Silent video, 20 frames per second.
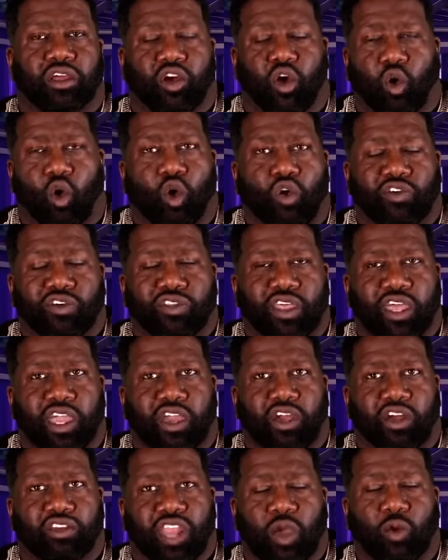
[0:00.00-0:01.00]
Go over
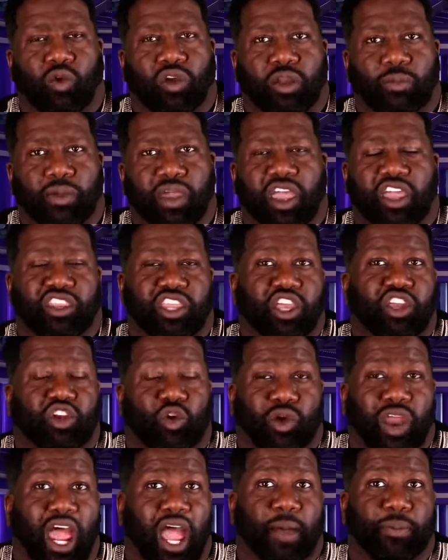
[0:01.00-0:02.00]
there. They want to be. And then you
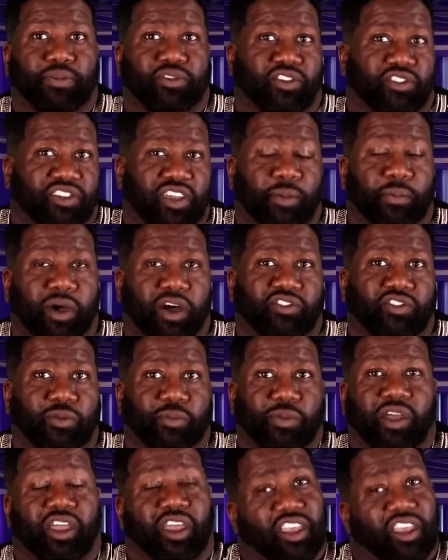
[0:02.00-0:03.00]
know what happens to some of
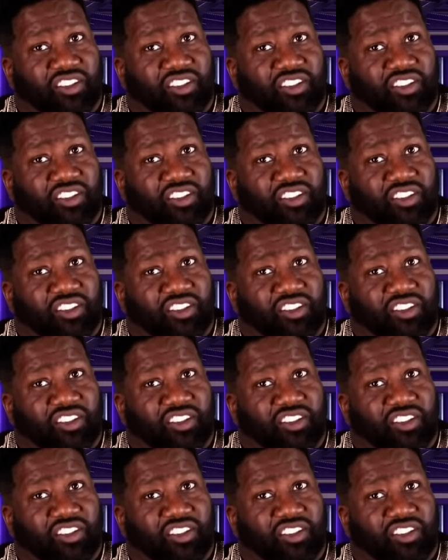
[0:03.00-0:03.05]
them?